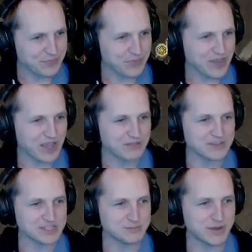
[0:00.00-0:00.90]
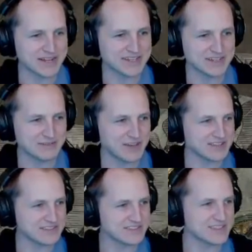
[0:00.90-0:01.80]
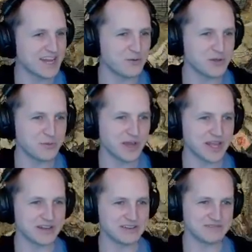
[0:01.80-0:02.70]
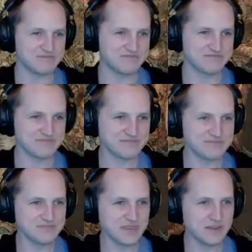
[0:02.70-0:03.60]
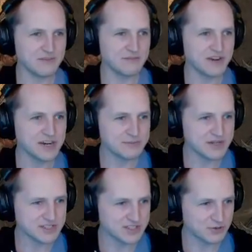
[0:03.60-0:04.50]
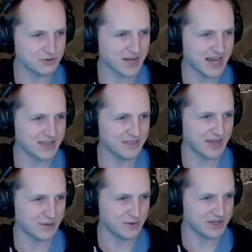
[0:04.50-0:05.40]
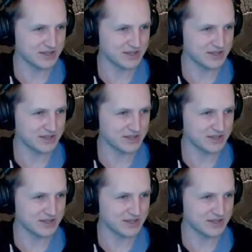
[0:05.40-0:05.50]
of expected events. Now, we went very much so not that way,